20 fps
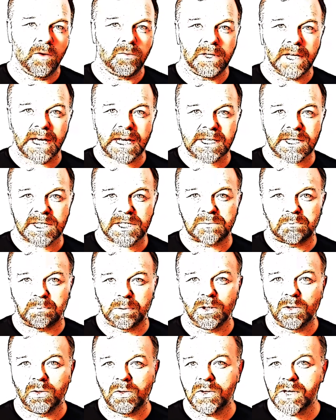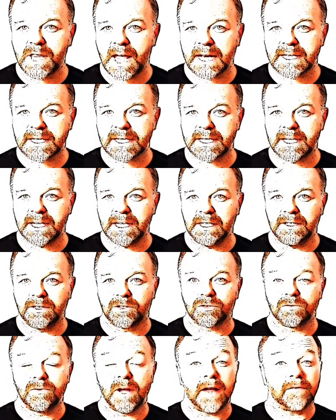will explore that scene
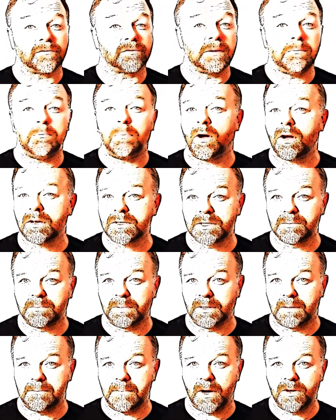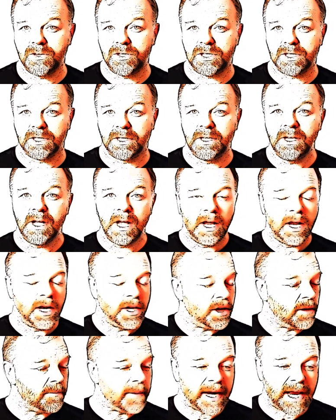through every possible emotion,
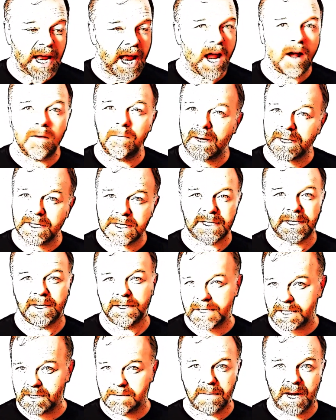no matter how much sense it